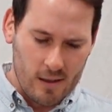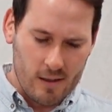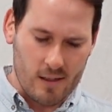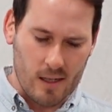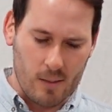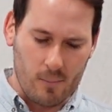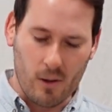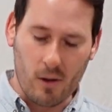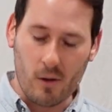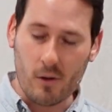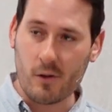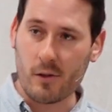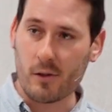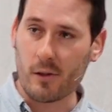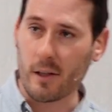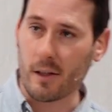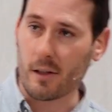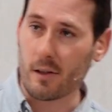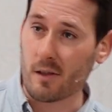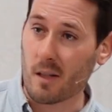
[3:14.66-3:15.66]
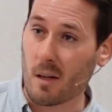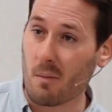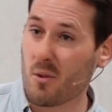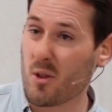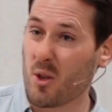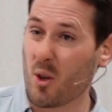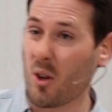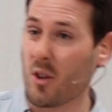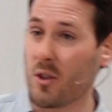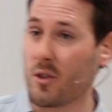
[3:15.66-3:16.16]
some of those things. Some
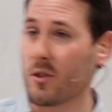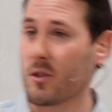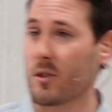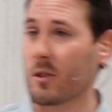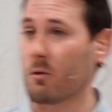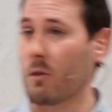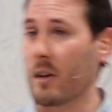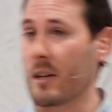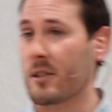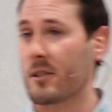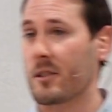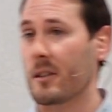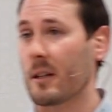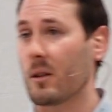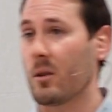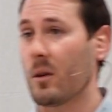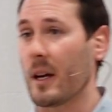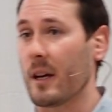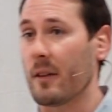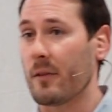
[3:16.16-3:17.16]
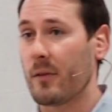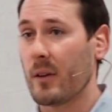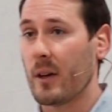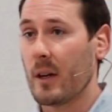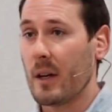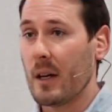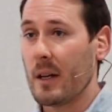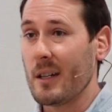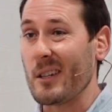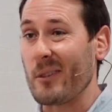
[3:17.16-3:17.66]
churches are wrestling or have
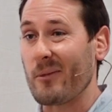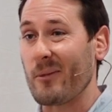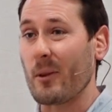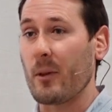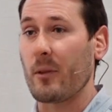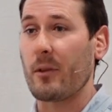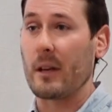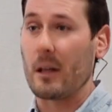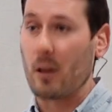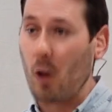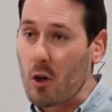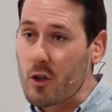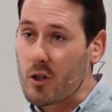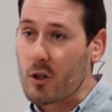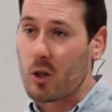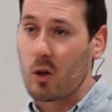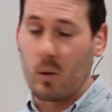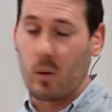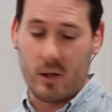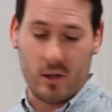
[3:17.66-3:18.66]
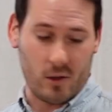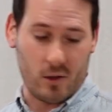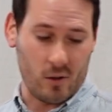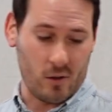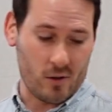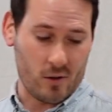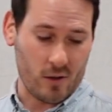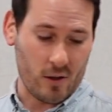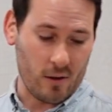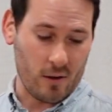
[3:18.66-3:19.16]
different theological
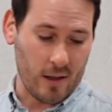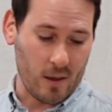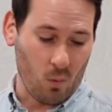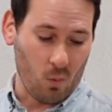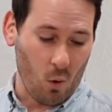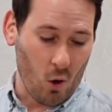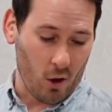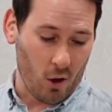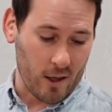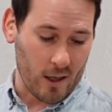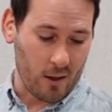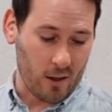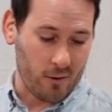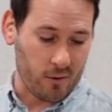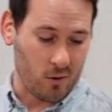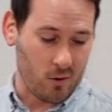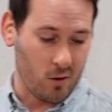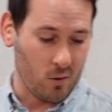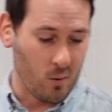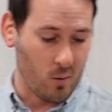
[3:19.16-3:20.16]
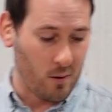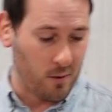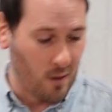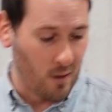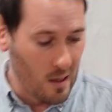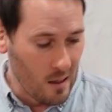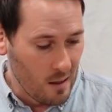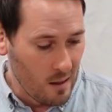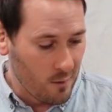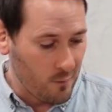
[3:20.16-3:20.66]
issues that they're working through with
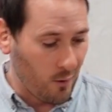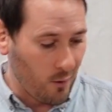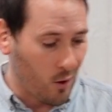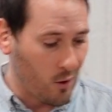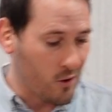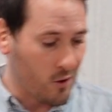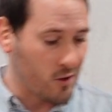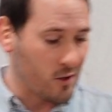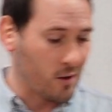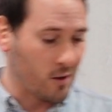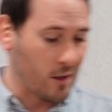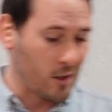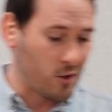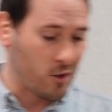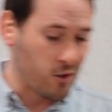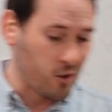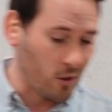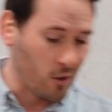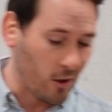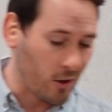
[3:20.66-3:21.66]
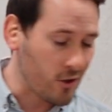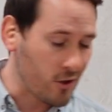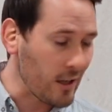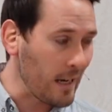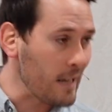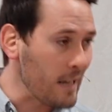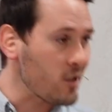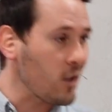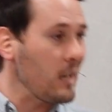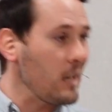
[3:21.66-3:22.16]
folks in their church.
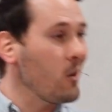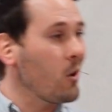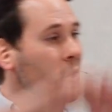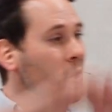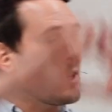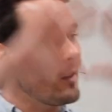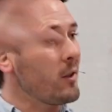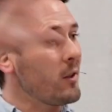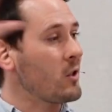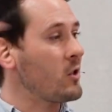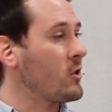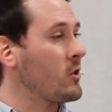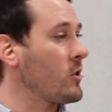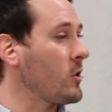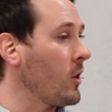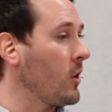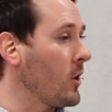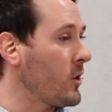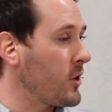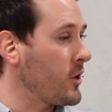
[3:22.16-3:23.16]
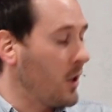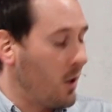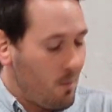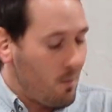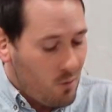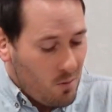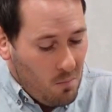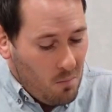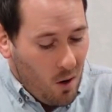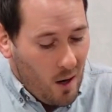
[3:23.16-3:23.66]
And as I look at this church, you know,
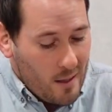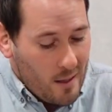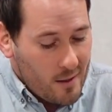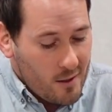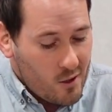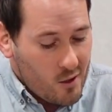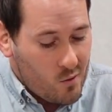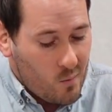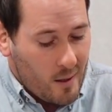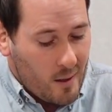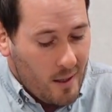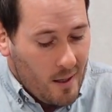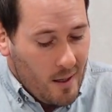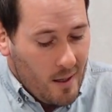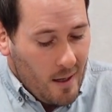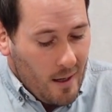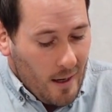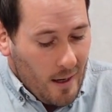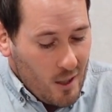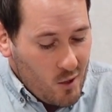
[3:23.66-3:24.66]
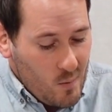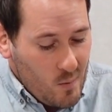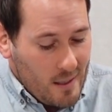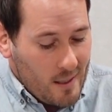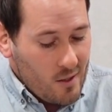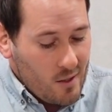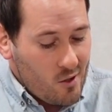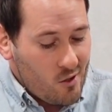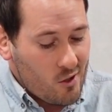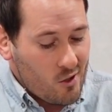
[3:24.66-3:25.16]
I'm reminded as we
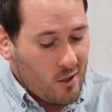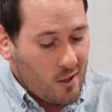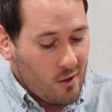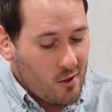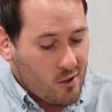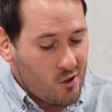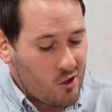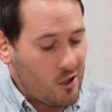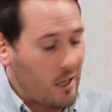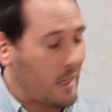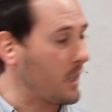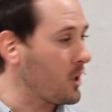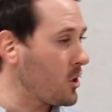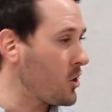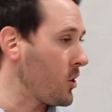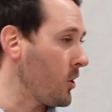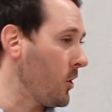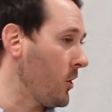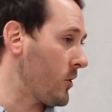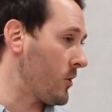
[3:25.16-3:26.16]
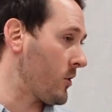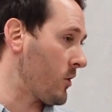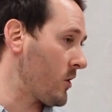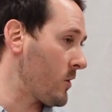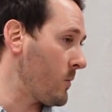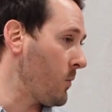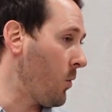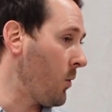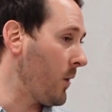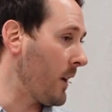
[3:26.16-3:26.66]
consider the second church
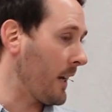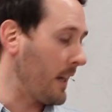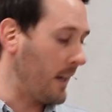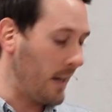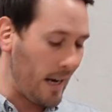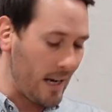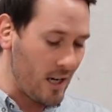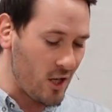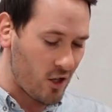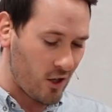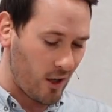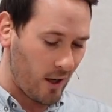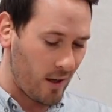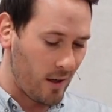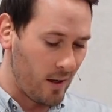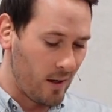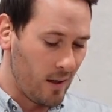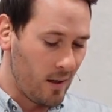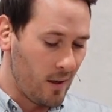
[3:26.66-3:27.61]
this morning in Asia,